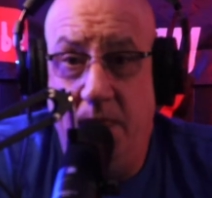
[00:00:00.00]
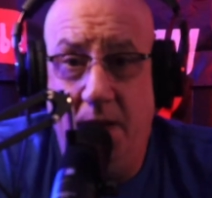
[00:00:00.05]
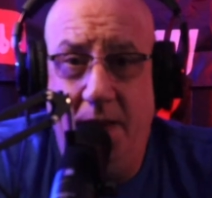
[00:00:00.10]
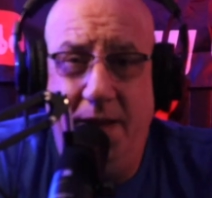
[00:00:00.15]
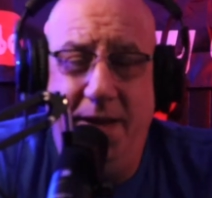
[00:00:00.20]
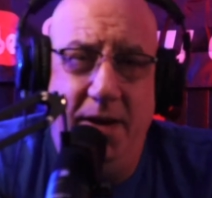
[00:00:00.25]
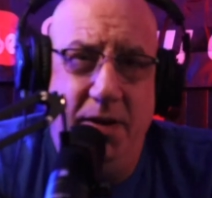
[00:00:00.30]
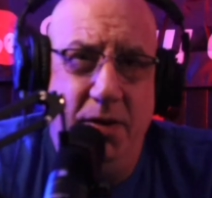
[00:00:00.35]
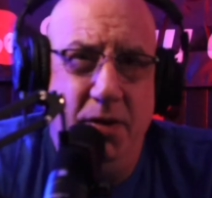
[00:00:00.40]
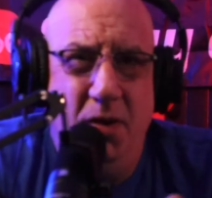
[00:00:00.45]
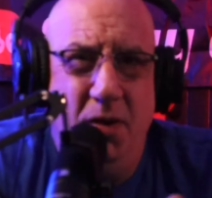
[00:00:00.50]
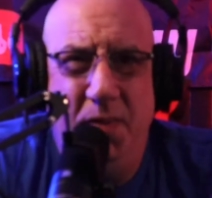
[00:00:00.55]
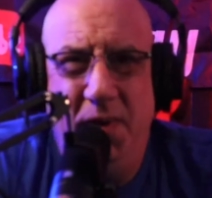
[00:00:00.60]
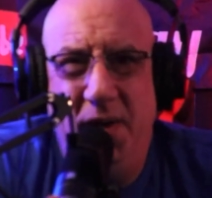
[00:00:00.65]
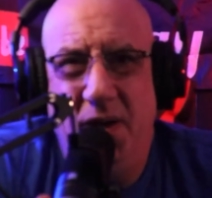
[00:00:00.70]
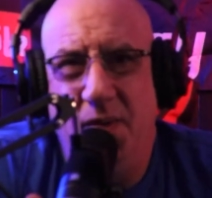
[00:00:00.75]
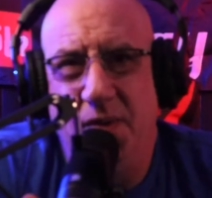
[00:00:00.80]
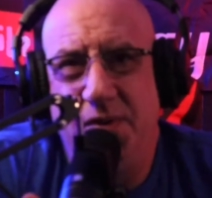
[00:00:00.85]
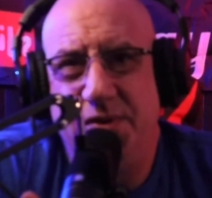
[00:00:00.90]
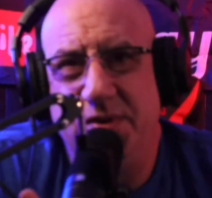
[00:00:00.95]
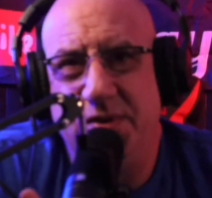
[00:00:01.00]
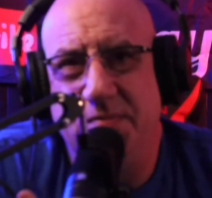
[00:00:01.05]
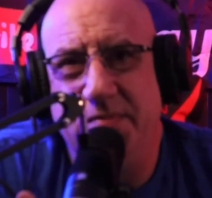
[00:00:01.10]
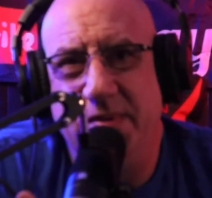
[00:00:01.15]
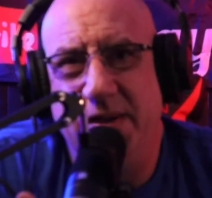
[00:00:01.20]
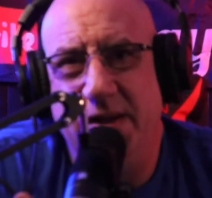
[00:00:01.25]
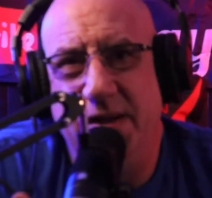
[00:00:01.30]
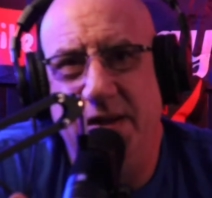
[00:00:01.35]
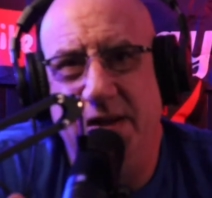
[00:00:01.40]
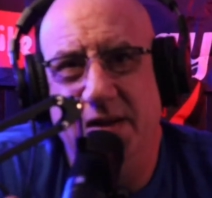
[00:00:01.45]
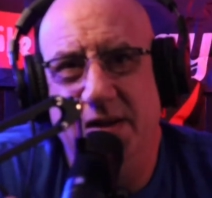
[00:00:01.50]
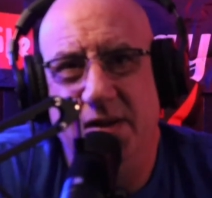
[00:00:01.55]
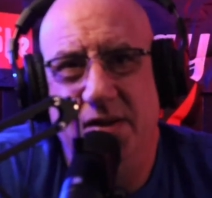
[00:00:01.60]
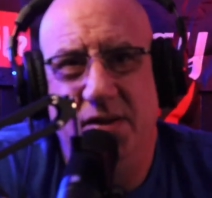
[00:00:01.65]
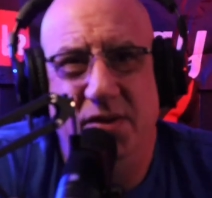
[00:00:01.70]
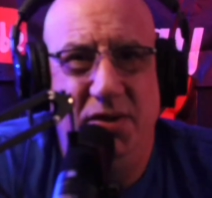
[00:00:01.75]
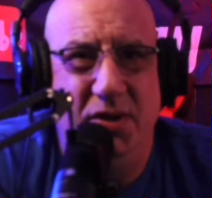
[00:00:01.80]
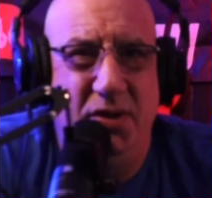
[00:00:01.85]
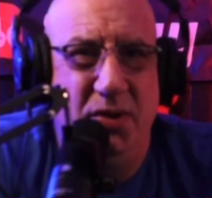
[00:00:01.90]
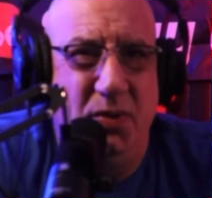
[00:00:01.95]
And you know it's the media.
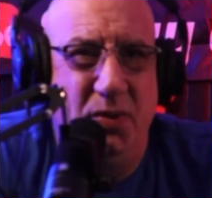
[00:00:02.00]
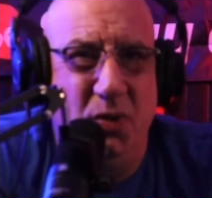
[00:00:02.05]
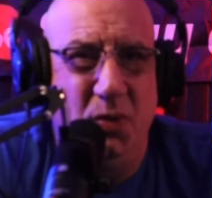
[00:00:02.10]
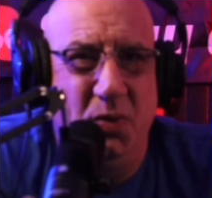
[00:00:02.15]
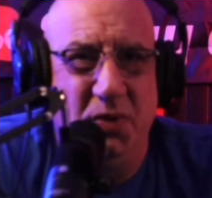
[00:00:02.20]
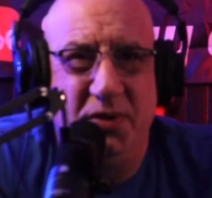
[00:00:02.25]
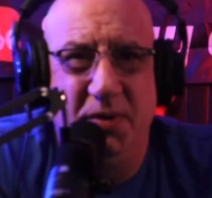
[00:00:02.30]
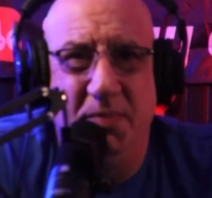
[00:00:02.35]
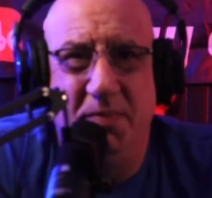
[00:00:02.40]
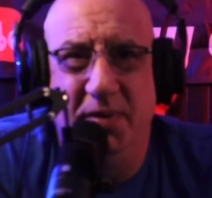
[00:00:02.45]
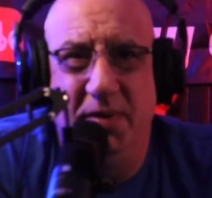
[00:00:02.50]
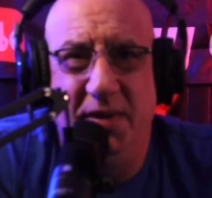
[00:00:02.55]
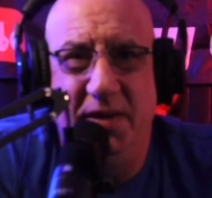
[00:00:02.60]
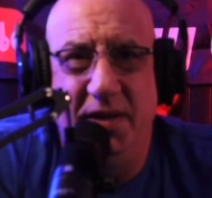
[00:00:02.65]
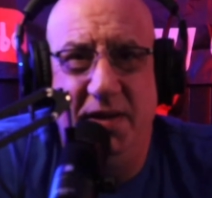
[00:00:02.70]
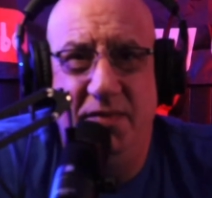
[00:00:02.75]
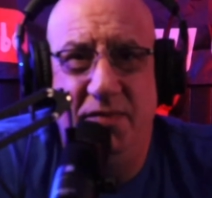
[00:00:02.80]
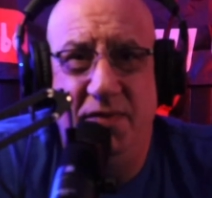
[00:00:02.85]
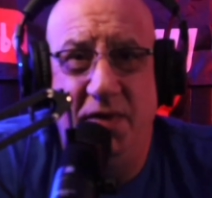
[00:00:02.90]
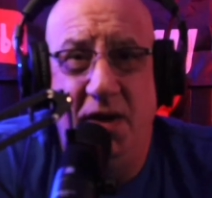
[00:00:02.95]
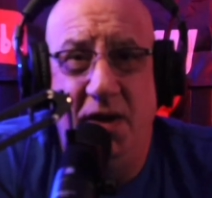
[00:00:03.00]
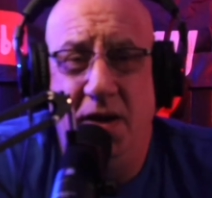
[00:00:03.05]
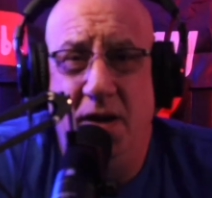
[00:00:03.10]
You don't know what to believe.